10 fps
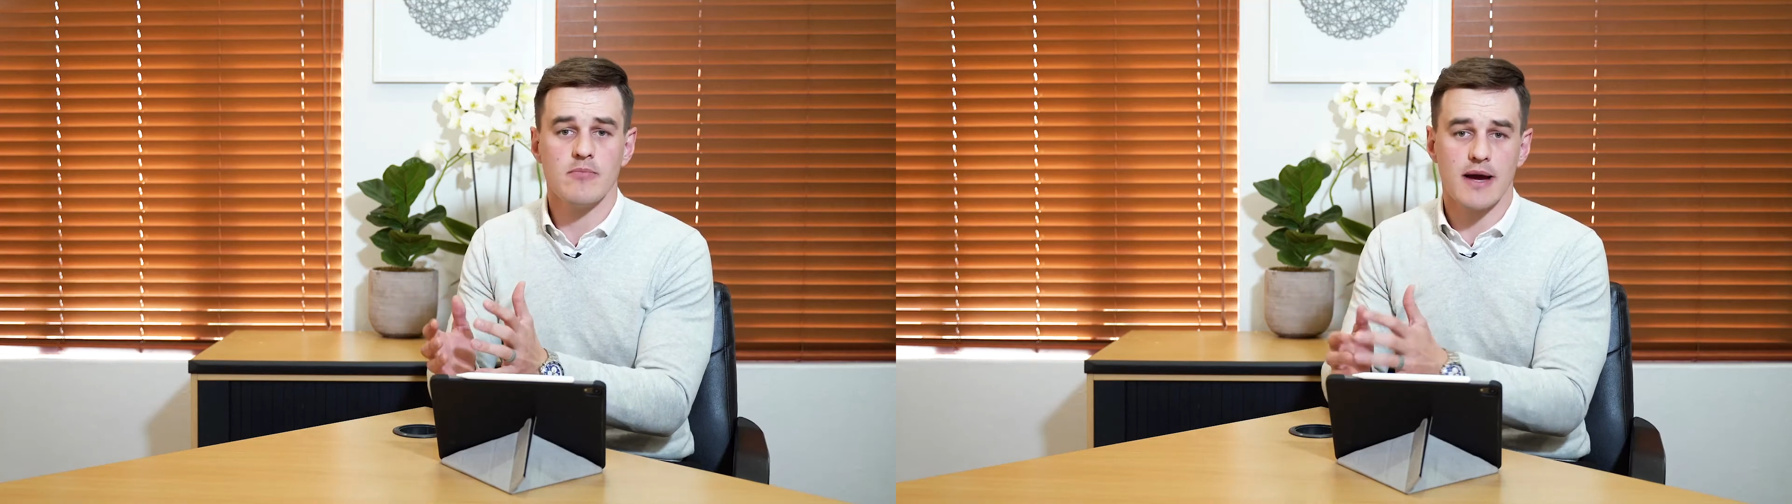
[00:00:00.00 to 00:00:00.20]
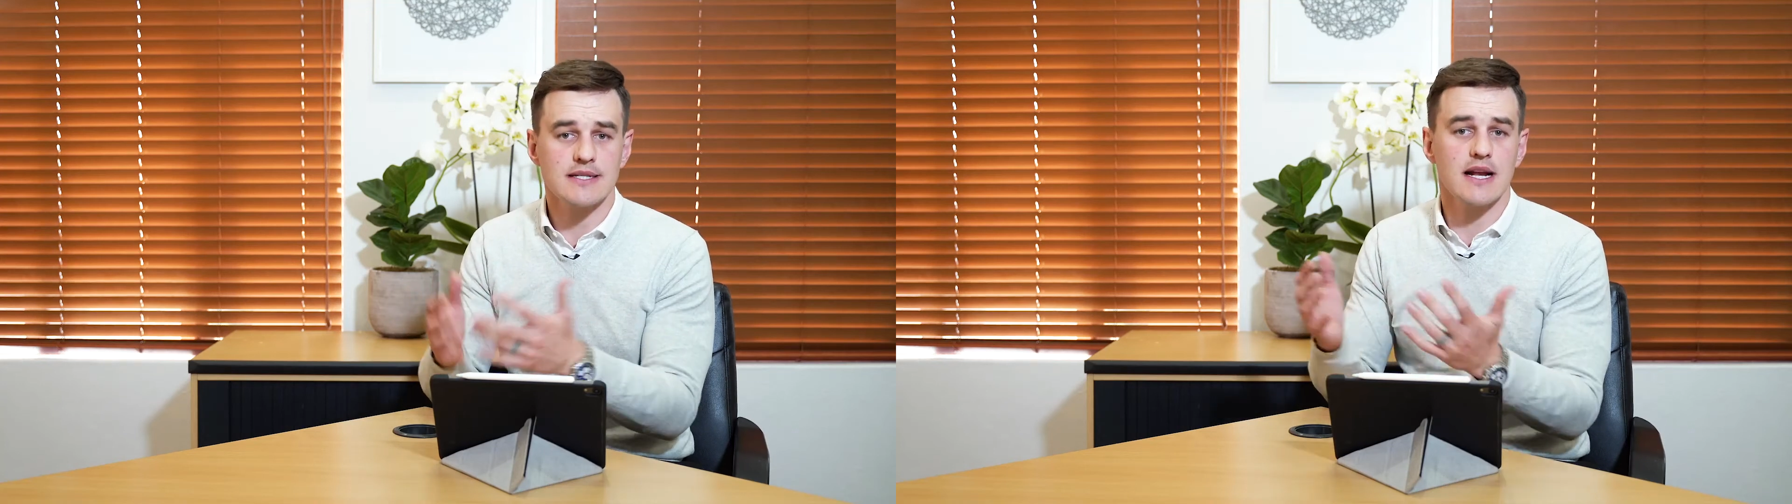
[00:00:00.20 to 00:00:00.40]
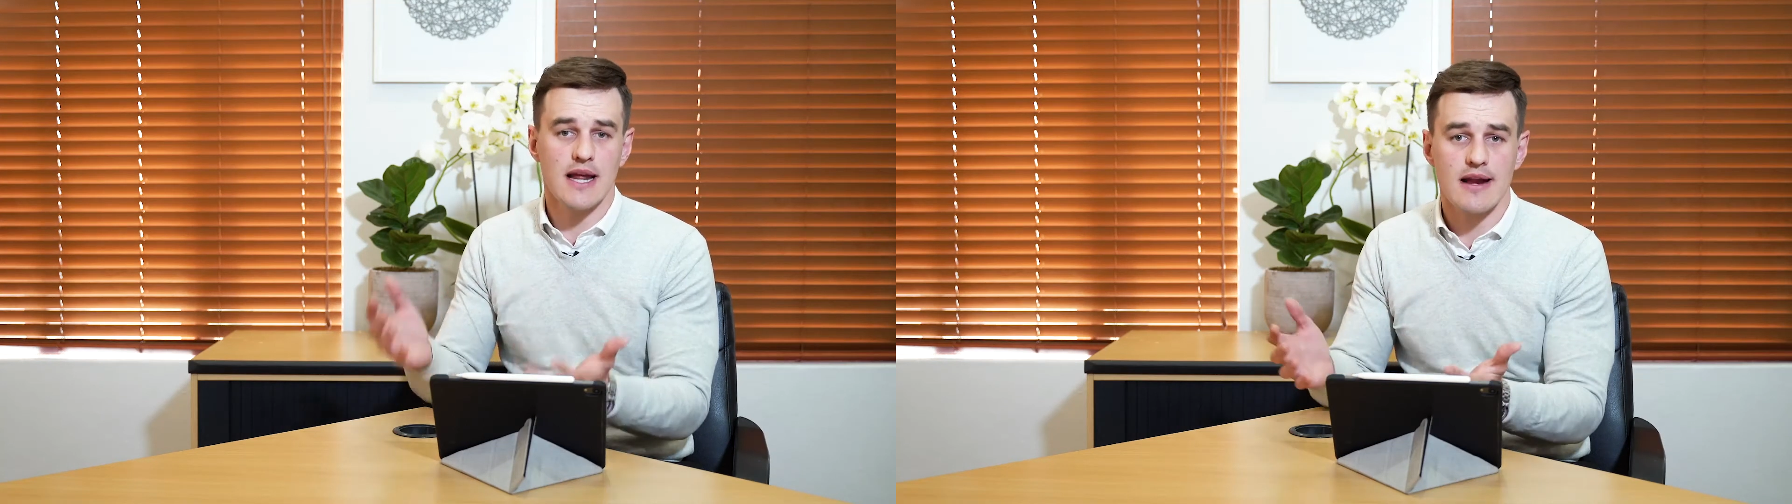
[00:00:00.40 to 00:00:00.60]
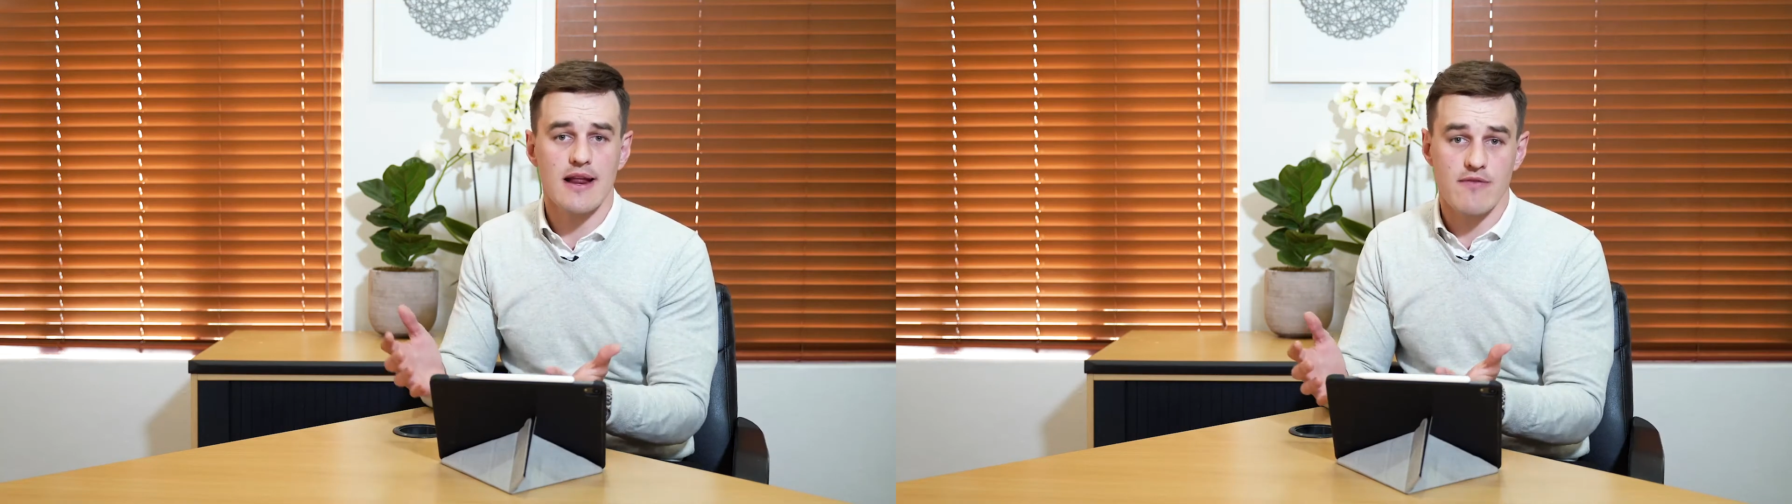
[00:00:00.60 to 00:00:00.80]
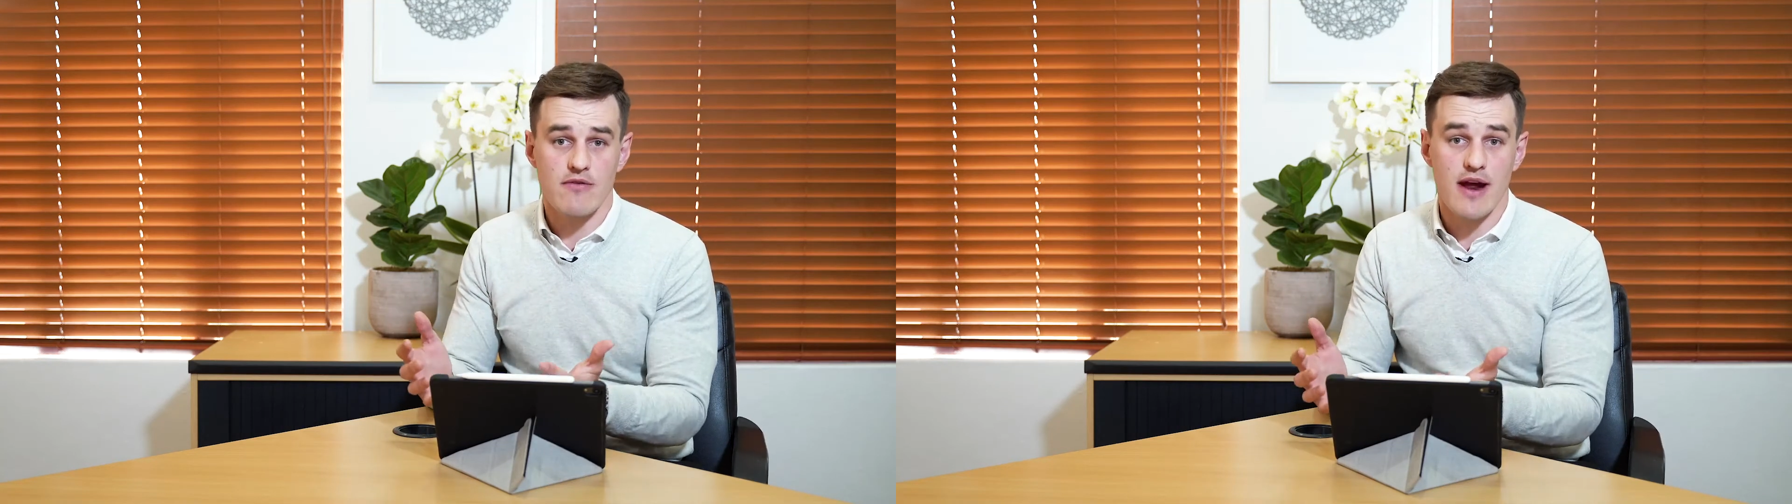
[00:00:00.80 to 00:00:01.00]
basically
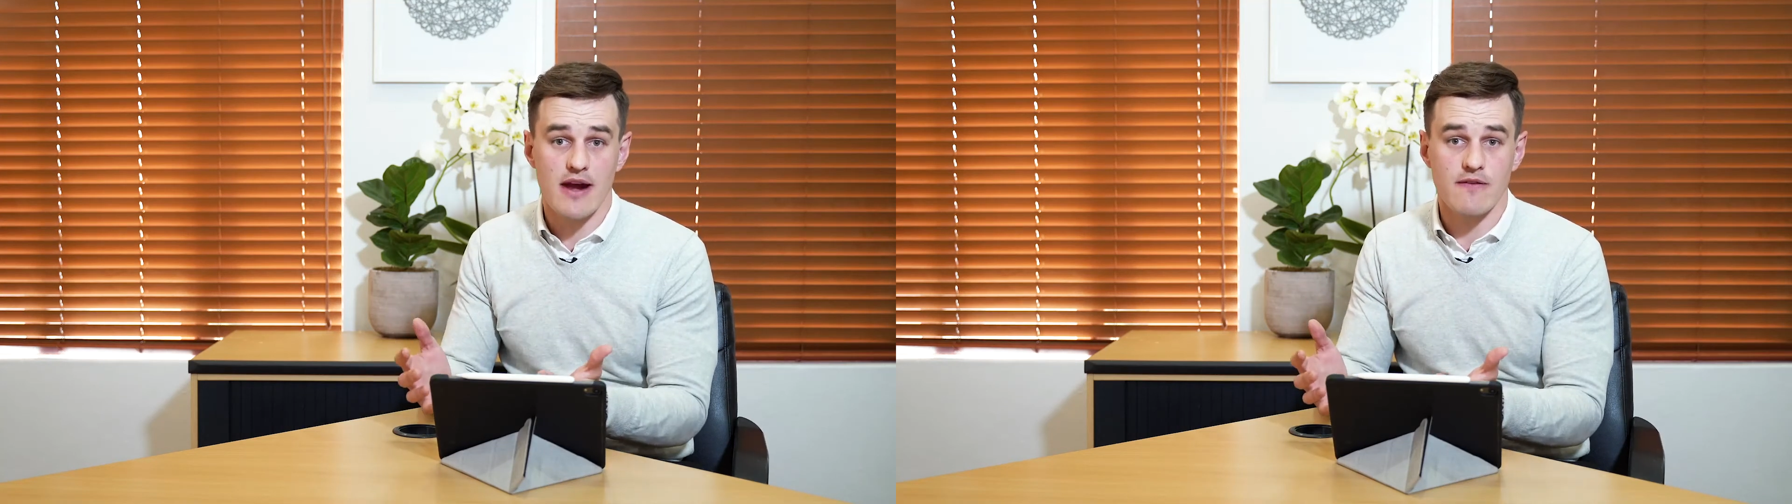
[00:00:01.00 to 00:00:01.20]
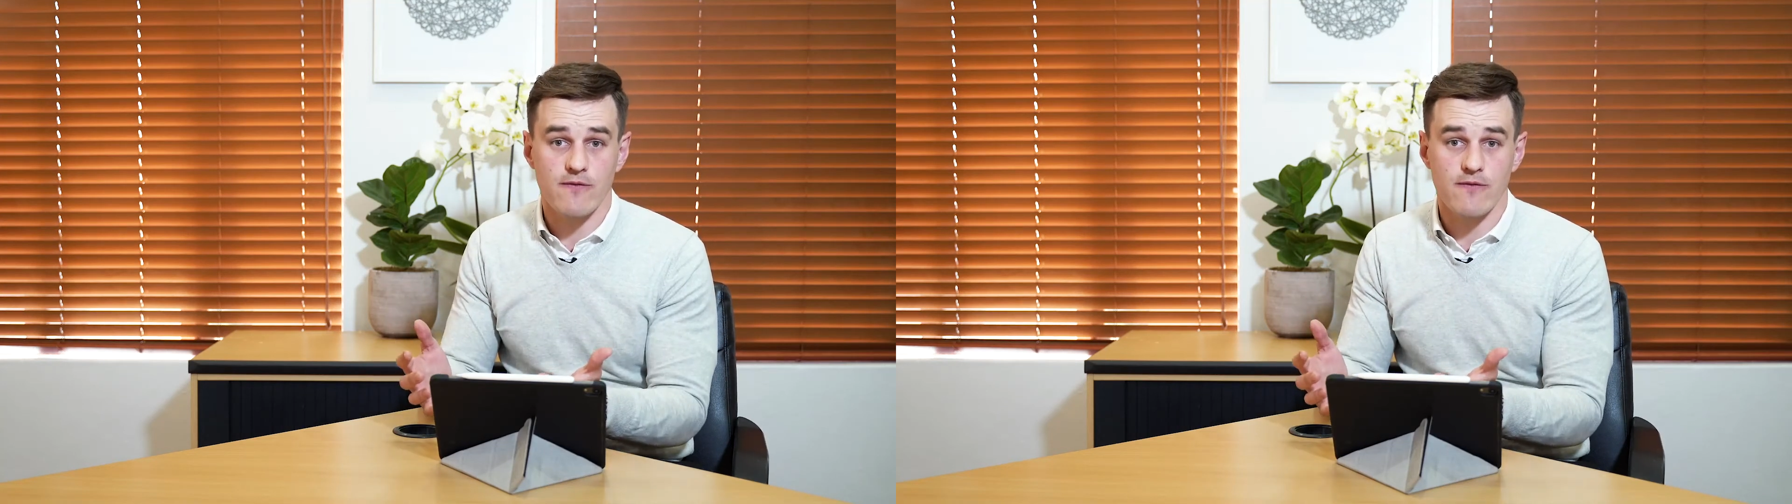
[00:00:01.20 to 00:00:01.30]
11 Rand